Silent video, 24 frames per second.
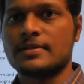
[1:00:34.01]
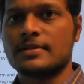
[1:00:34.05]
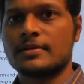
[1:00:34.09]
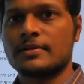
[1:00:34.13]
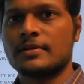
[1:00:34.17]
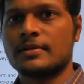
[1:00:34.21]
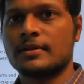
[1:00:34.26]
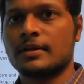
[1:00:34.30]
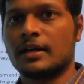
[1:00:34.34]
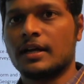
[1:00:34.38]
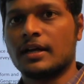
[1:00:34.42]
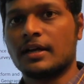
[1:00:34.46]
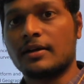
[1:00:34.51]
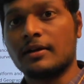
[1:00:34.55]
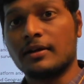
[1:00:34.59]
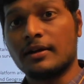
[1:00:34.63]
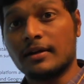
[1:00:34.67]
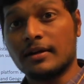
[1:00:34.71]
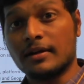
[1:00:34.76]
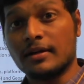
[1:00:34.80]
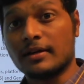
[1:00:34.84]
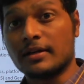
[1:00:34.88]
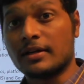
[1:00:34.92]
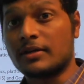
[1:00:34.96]
it uh,
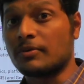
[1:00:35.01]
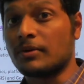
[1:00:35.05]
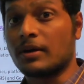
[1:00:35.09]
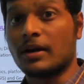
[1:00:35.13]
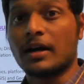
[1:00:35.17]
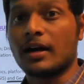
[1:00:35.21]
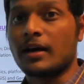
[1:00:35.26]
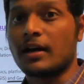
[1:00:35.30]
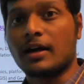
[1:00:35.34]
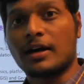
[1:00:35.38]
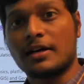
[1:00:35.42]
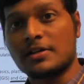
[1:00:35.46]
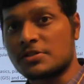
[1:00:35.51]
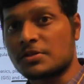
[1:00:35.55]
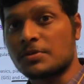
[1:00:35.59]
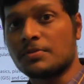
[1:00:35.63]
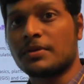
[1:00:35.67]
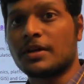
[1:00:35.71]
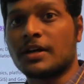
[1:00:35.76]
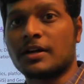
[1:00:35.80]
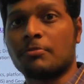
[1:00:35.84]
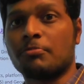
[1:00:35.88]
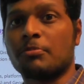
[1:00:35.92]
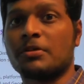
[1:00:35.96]
it will not consume
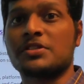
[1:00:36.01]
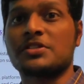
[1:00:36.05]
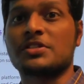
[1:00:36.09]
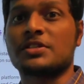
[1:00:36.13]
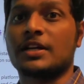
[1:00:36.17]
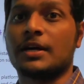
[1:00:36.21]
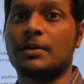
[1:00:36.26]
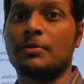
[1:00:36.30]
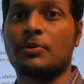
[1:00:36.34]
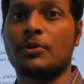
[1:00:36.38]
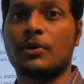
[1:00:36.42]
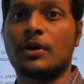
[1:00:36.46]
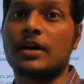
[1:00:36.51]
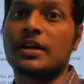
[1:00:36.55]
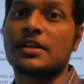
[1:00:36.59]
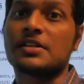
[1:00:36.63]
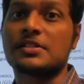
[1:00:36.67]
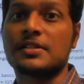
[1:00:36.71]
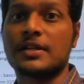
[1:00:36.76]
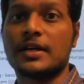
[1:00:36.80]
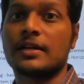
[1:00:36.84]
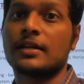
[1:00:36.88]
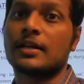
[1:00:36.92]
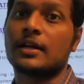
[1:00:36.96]
that much time to
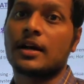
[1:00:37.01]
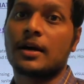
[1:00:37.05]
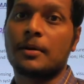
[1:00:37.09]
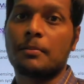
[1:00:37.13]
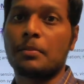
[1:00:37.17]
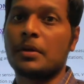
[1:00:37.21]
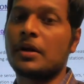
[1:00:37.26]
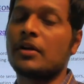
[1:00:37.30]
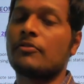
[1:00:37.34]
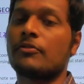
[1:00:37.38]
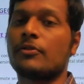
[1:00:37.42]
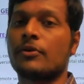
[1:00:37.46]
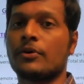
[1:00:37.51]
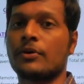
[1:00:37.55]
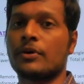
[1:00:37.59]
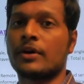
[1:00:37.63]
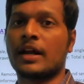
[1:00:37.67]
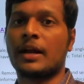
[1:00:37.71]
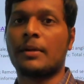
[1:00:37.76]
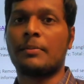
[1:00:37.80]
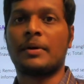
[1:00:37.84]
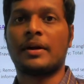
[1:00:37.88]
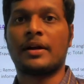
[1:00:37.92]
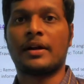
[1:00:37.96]
understand the complete
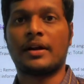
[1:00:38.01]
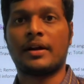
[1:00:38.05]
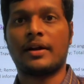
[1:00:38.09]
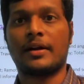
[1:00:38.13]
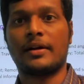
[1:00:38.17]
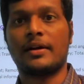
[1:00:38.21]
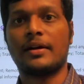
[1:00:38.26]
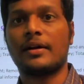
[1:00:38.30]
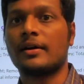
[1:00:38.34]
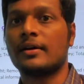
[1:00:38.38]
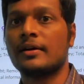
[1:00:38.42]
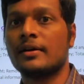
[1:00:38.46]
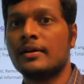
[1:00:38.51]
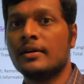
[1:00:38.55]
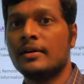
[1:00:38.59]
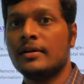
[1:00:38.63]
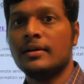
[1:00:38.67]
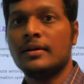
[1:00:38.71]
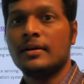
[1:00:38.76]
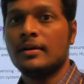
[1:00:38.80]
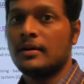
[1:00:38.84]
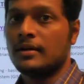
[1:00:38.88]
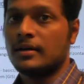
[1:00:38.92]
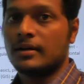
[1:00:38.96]
photogrammetry and
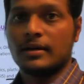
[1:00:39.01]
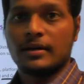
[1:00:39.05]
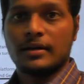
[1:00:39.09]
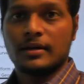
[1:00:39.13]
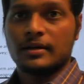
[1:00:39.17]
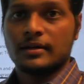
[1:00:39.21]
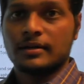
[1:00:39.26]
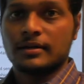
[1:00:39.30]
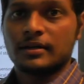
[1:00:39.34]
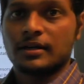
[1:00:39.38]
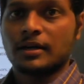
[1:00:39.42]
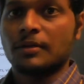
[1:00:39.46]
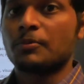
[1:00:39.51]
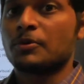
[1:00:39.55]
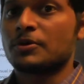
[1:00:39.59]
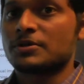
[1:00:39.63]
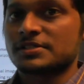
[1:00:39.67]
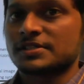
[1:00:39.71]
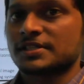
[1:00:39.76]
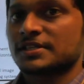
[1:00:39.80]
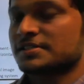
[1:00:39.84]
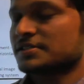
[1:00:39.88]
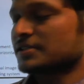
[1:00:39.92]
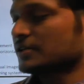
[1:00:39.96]
uh, remote
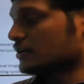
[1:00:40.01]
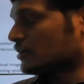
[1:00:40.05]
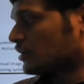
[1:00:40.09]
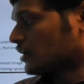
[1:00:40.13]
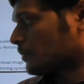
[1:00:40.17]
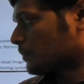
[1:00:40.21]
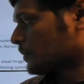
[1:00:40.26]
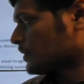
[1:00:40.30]
sensing topic